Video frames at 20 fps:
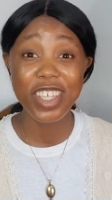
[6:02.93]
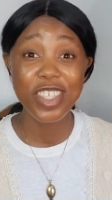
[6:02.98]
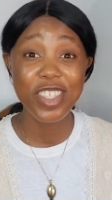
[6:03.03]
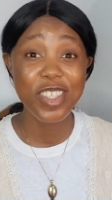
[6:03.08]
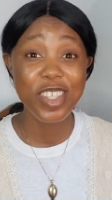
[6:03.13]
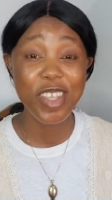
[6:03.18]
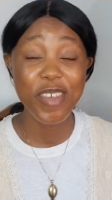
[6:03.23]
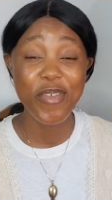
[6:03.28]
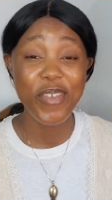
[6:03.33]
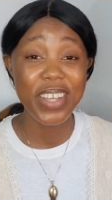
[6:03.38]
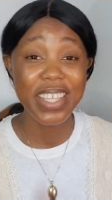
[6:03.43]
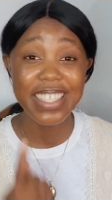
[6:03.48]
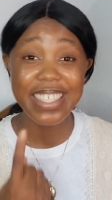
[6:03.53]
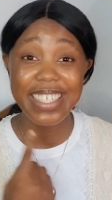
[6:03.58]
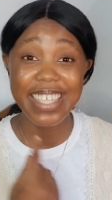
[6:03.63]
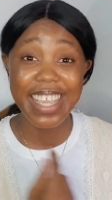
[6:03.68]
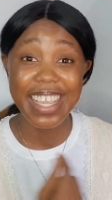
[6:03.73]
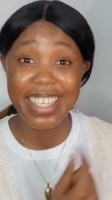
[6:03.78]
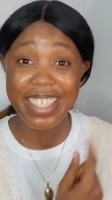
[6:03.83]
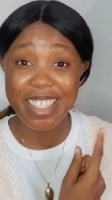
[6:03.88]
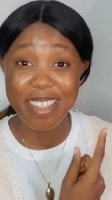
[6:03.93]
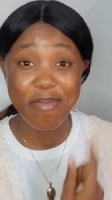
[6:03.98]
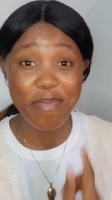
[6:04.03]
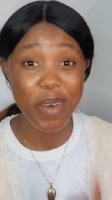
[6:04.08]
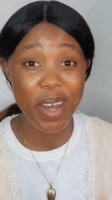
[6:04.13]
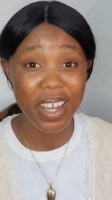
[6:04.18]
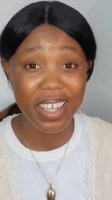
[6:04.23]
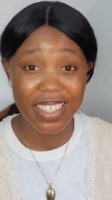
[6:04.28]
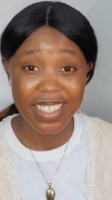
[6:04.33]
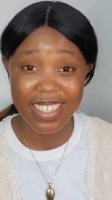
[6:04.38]
you different taste
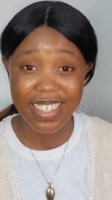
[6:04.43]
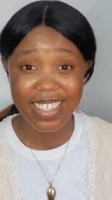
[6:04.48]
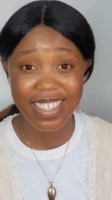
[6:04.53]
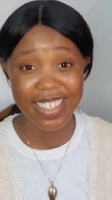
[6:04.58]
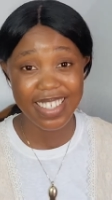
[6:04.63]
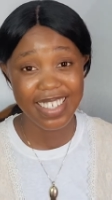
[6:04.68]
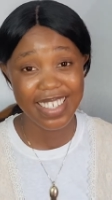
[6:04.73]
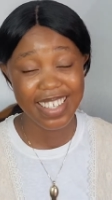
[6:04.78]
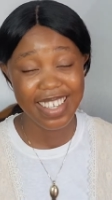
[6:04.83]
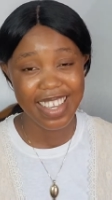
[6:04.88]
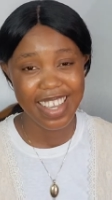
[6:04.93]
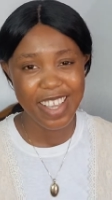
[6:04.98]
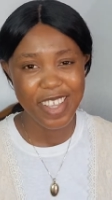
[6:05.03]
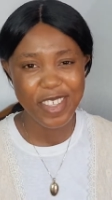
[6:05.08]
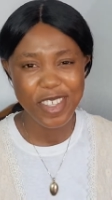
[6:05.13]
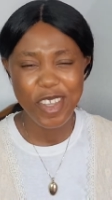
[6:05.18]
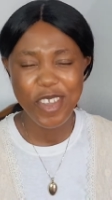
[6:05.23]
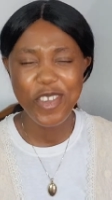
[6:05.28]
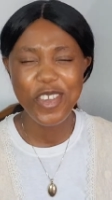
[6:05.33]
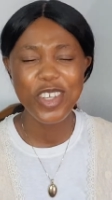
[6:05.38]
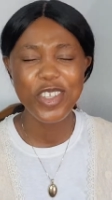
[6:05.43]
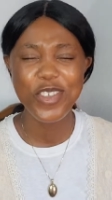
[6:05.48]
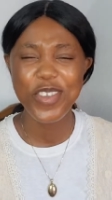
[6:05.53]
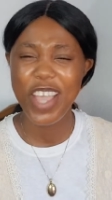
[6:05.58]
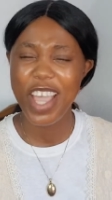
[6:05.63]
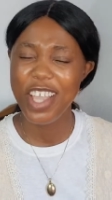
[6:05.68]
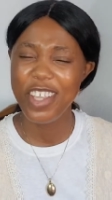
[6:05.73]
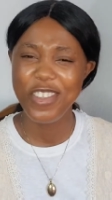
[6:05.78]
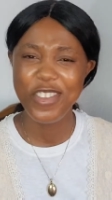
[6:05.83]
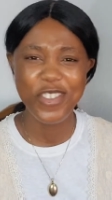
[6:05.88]
buds. So you're
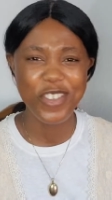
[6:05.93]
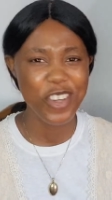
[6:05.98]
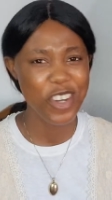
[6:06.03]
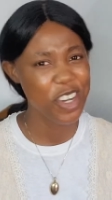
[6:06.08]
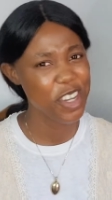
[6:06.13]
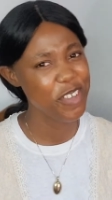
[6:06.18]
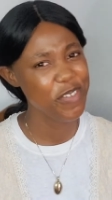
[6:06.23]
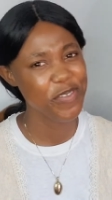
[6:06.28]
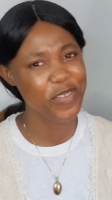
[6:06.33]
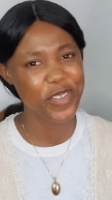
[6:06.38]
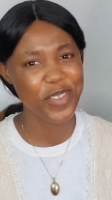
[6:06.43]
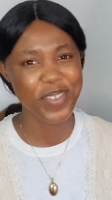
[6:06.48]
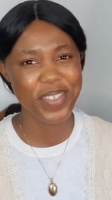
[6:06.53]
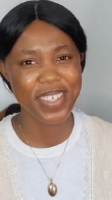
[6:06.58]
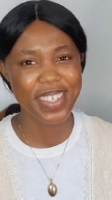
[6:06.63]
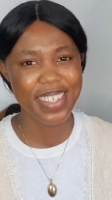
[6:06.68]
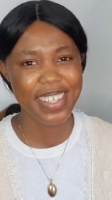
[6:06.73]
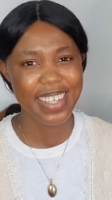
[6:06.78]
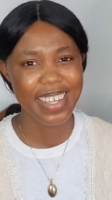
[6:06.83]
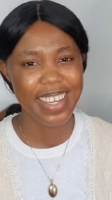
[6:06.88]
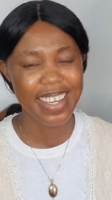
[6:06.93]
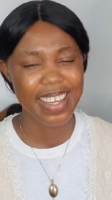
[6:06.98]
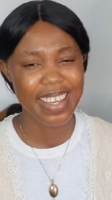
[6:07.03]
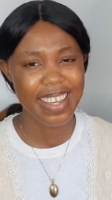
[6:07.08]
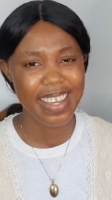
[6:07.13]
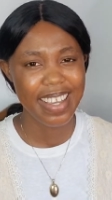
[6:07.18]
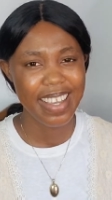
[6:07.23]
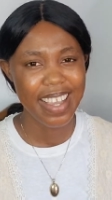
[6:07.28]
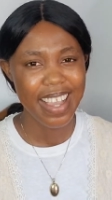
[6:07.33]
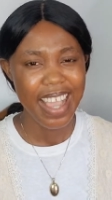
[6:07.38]
to enjoy food.
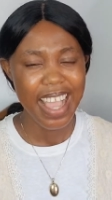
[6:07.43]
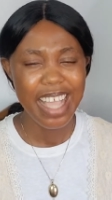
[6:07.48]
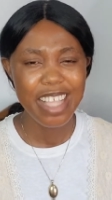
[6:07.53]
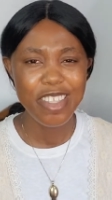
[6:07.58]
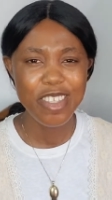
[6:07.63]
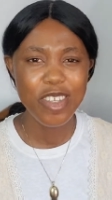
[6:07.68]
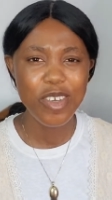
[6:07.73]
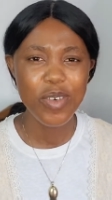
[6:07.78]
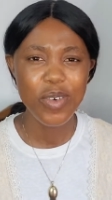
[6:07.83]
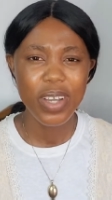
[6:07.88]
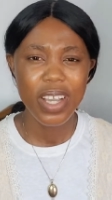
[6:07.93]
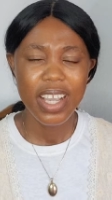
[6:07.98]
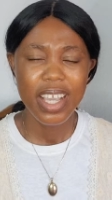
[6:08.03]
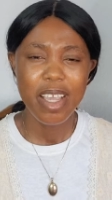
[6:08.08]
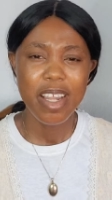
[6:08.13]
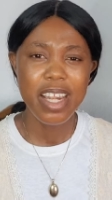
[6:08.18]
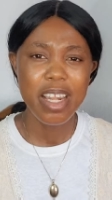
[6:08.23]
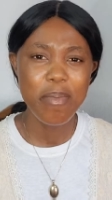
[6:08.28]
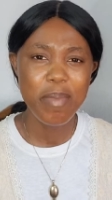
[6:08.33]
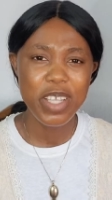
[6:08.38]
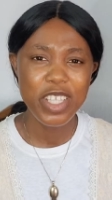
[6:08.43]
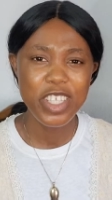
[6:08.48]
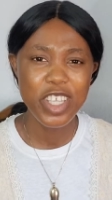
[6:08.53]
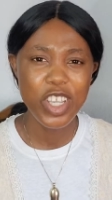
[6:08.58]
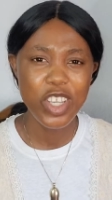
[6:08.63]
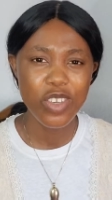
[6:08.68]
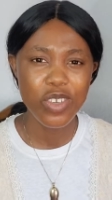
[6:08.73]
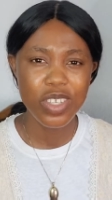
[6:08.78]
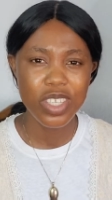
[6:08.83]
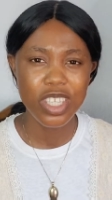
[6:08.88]
And so
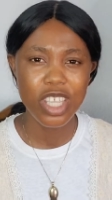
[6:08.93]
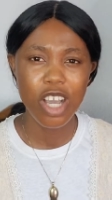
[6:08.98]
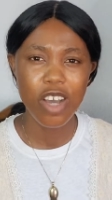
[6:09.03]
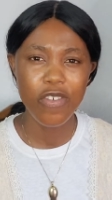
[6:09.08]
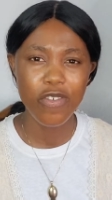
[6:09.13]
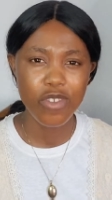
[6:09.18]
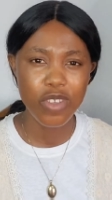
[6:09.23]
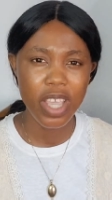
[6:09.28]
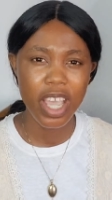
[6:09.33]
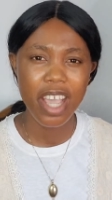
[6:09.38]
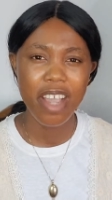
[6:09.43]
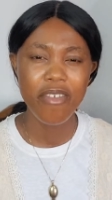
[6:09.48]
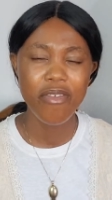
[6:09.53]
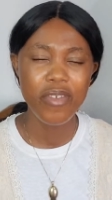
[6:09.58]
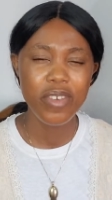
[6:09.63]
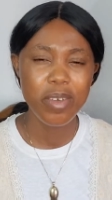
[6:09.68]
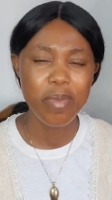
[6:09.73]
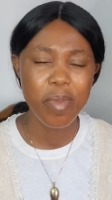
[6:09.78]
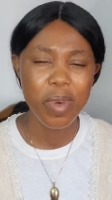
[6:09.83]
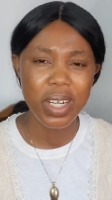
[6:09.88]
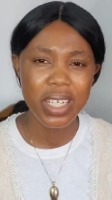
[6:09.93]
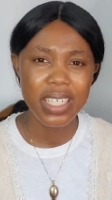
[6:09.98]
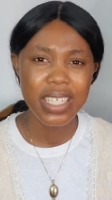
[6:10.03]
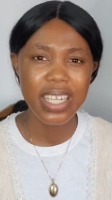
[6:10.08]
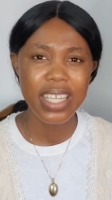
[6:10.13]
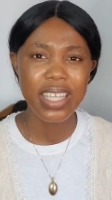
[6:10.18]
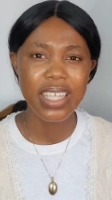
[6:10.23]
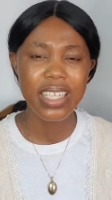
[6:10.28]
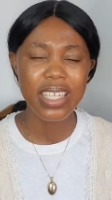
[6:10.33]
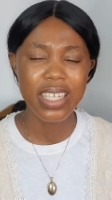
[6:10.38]
limiting yourself to every
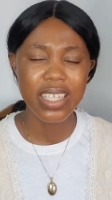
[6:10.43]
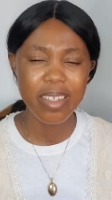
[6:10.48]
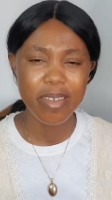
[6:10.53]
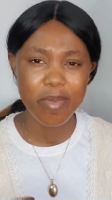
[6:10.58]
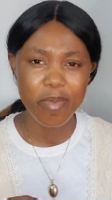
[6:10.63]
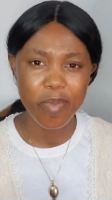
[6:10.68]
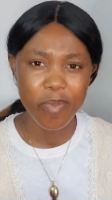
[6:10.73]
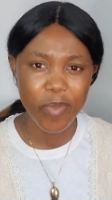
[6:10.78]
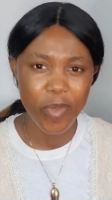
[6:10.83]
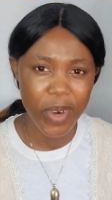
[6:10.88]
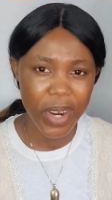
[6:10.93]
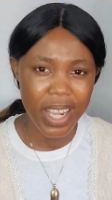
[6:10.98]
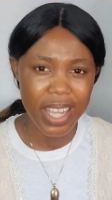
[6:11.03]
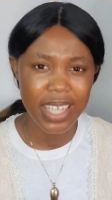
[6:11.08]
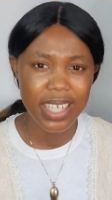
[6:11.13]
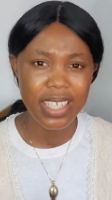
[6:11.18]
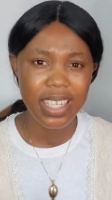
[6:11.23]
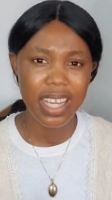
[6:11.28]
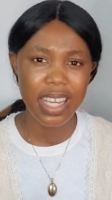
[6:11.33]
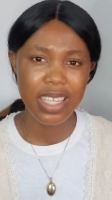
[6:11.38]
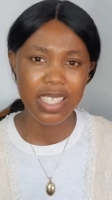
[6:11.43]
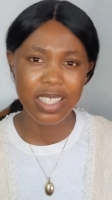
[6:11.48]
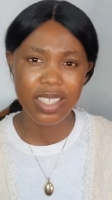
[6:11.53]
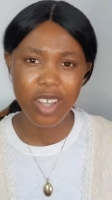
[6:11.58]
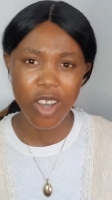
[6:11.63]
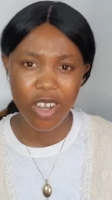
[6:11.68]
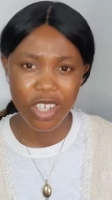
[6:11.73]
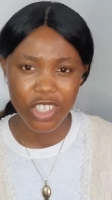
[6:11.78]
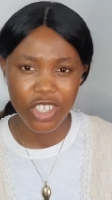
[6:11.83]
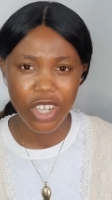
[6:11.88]
morning bread and
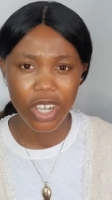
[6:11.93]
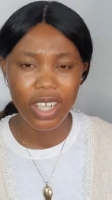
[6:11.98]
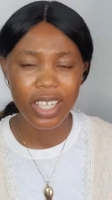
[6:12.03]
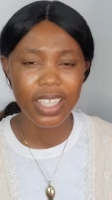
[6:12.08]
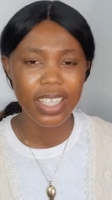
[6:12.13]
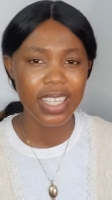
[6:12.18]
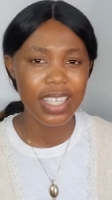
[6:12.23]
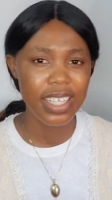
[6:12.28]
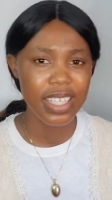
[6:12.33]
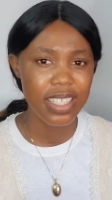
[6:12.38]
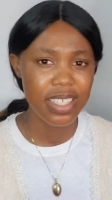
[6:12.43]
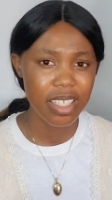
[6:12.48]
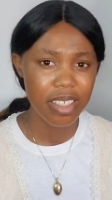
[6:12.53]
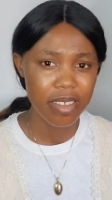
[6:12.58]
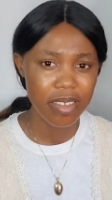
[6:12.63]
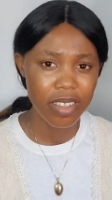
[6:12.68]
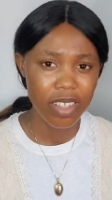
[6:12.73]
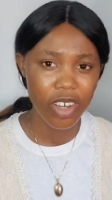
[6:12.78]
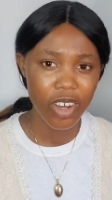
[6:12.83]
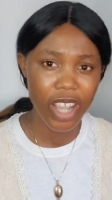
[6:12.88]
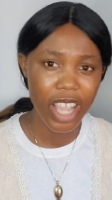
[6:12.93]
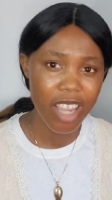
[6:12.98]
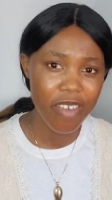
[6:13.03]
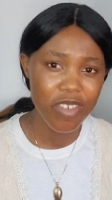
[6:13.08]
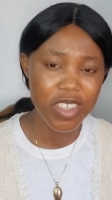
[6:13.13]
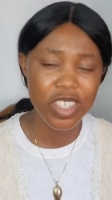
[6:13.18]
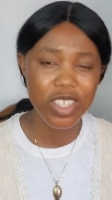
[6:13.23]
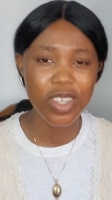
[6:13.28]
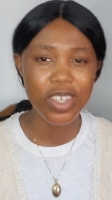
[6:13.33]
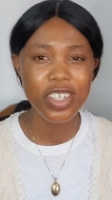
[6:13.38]
hot chocolate or
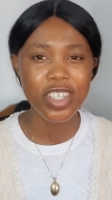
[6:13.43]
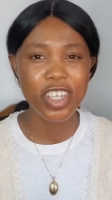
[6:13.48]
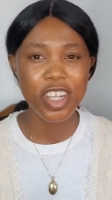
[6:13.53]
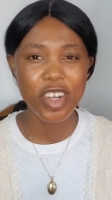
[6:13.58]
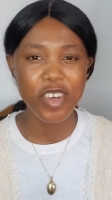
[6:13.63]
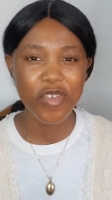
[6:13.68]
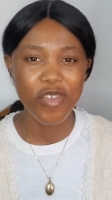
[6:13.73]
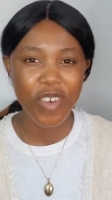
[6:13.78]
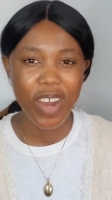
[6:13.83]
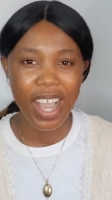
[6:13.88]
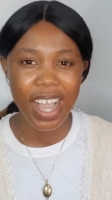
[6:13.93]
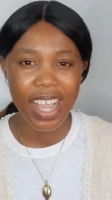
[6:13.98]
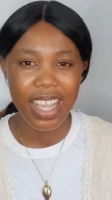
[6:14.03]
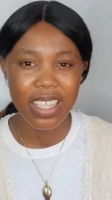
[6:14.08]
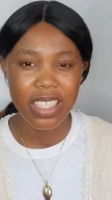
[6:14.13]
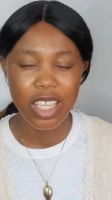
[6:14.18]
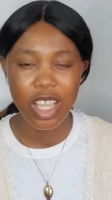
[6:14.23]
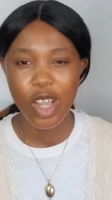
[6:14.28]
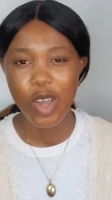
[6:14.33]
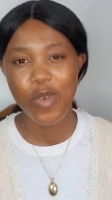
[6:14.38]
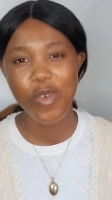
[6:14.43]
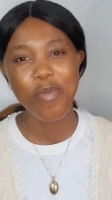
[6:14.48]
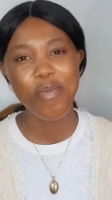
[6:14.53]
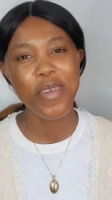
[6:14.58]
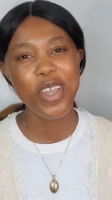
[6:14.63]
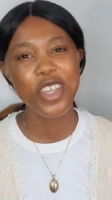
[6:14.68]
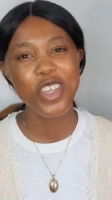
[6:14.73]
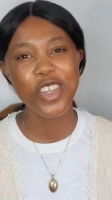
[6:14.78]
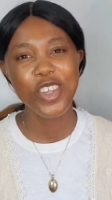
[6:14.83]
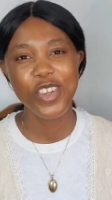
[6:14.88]
every Sunday rice will
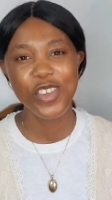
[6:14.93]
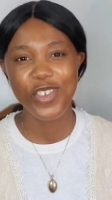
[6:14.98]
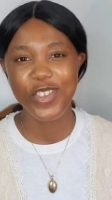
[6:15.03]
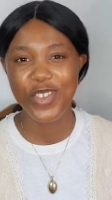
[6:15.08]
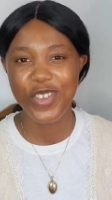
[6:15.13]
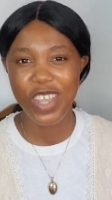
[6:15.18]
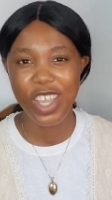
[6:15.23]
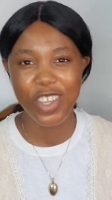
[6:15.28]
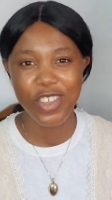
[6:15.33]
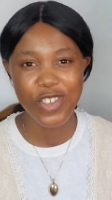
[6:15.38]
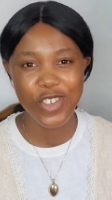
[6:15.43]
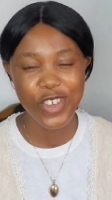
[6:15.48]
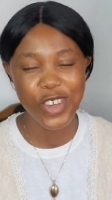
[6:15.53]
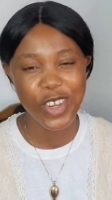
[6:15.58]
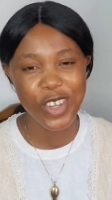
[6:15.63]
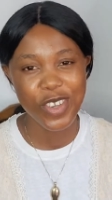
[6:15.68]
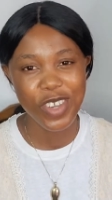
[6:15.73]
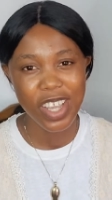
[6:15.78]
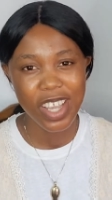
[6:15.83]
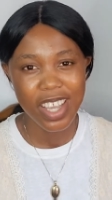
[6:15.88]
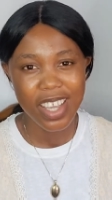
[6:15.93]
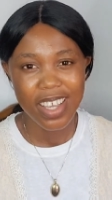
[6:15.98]
make you not to enjoy